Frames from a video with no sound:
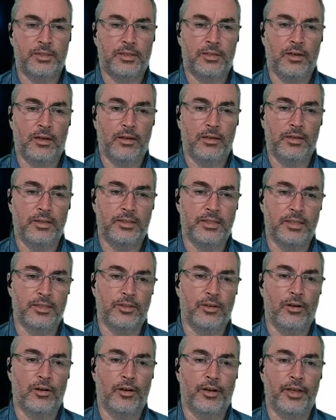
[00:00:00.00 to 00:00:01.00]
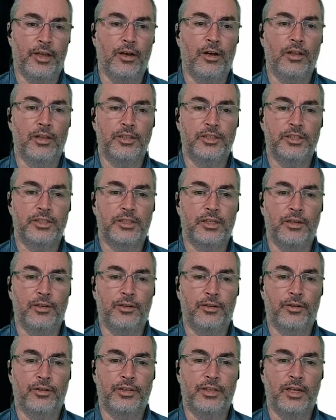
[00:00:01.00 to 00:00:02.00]
says archaeologists
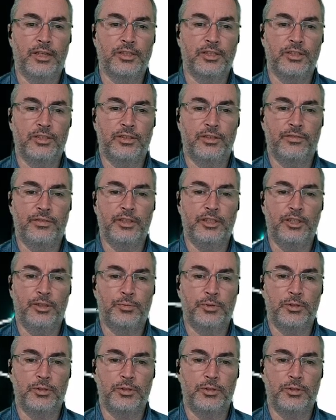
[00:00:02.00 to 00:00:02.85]
unearthed dozens of Egyptian